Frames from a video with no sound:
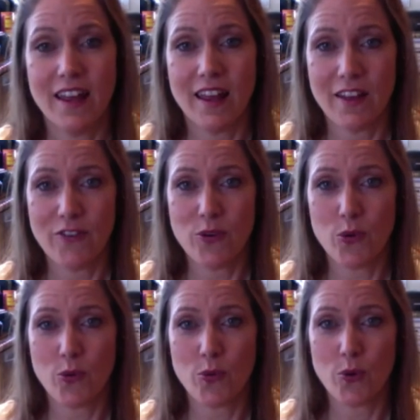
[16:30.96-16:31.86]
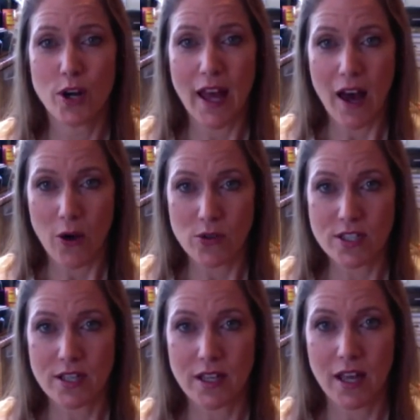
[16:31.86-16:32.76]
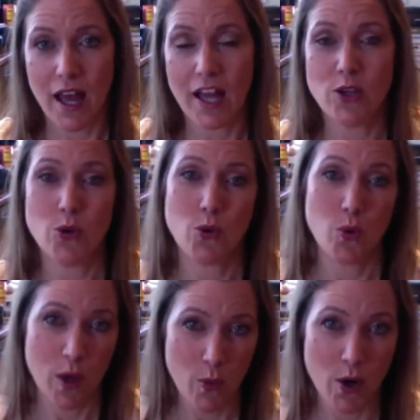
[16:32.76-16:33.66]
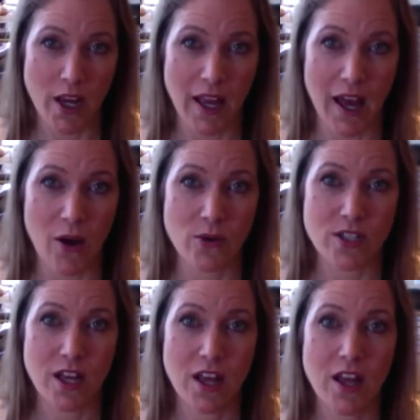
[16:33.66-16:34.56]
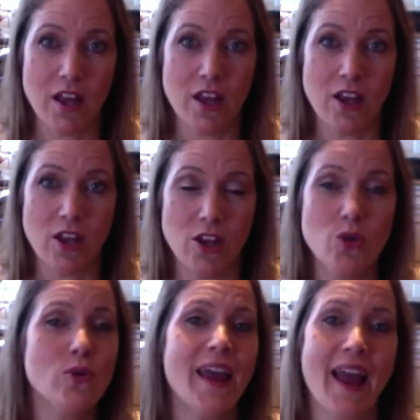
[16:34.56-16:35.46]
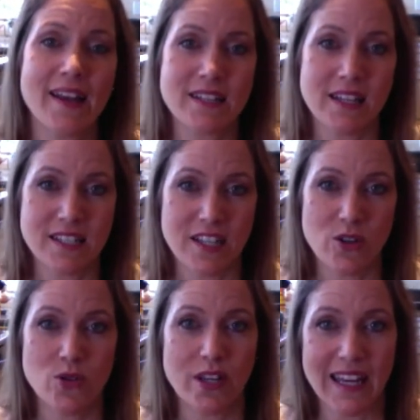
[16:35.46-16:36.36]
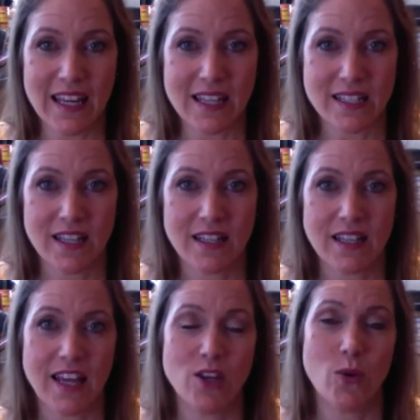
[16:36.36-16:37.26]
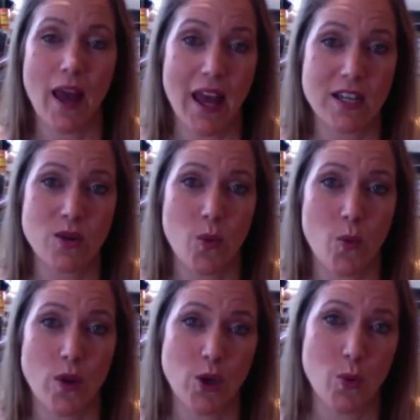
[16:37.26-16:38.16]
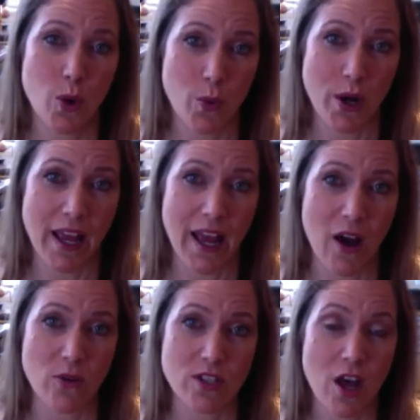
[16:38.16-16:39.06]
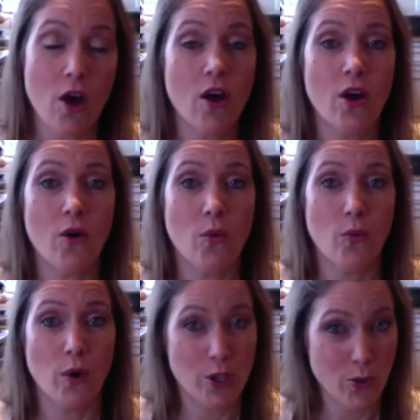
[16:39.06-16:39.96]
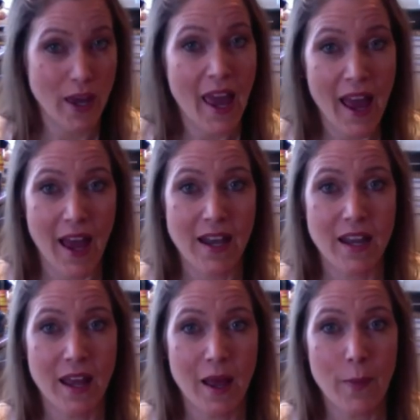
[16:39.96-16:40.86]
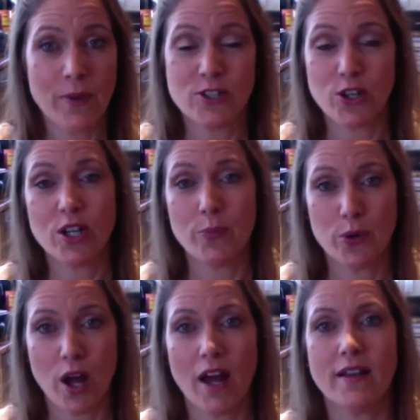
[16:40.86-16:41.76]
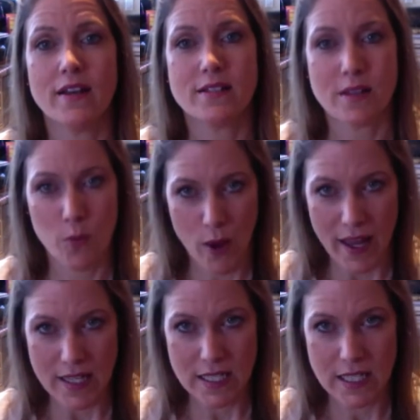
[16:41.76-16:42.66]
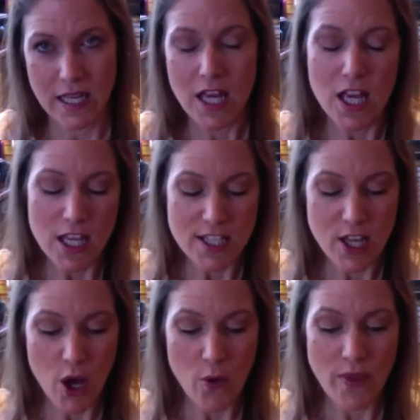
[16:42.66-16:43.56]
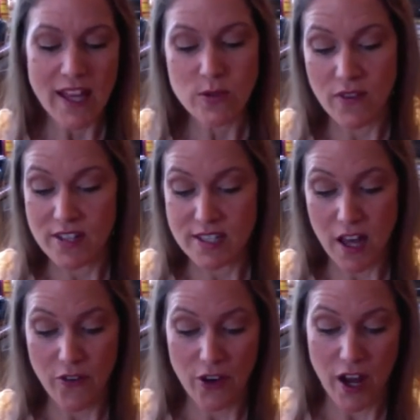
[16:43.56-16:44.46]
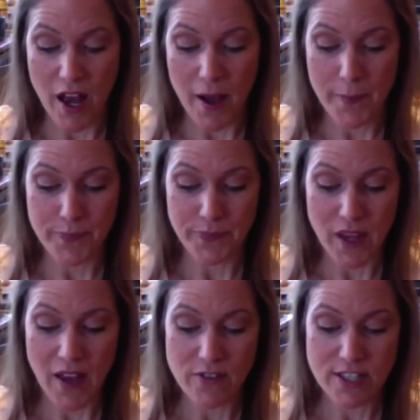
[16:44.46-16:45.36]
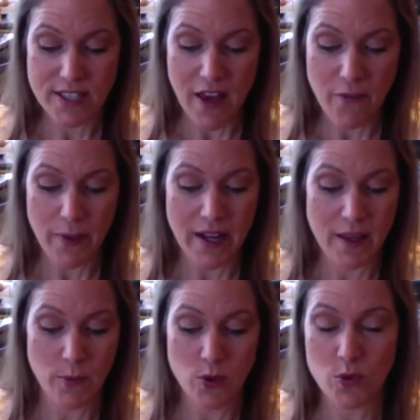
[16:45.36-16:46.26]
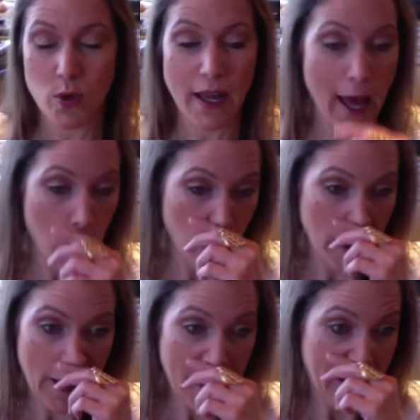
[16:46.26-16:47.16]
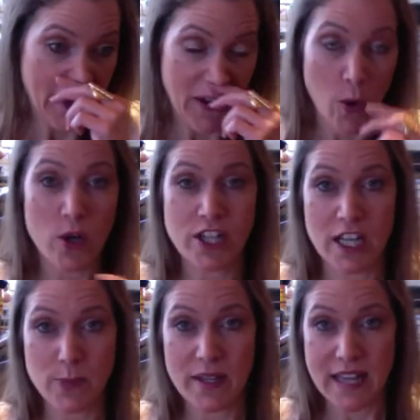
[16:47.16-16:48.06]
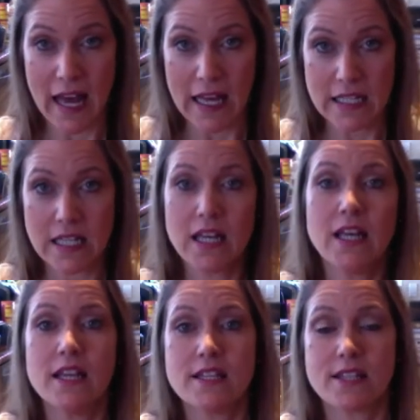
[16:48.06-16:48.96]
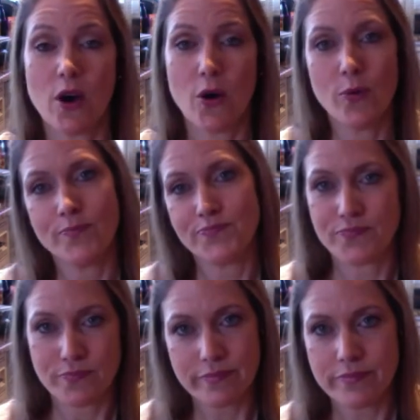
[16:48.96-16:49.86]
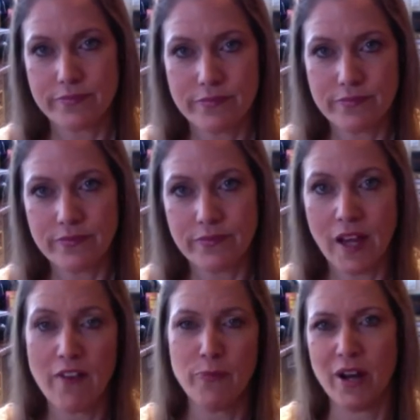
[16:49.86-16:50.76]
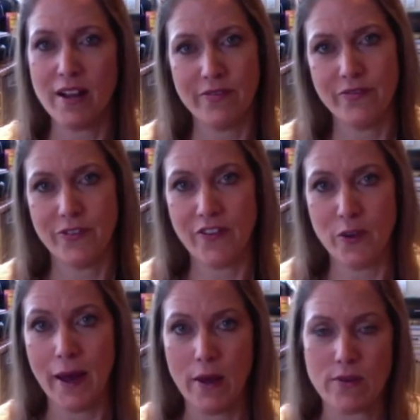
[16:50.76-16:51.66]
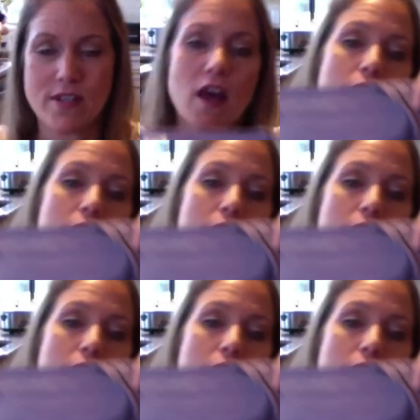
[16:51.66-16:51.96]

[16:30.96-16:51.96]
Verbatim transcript: if you work out and you quit working out, you can't continue to eat like you ate when you were working out. Well, you can, but you're going to put on some weight. So that's what I've discovered. Um, I've just haven't been in the mood to work out or change my diet. So I've put on a, a few pounds.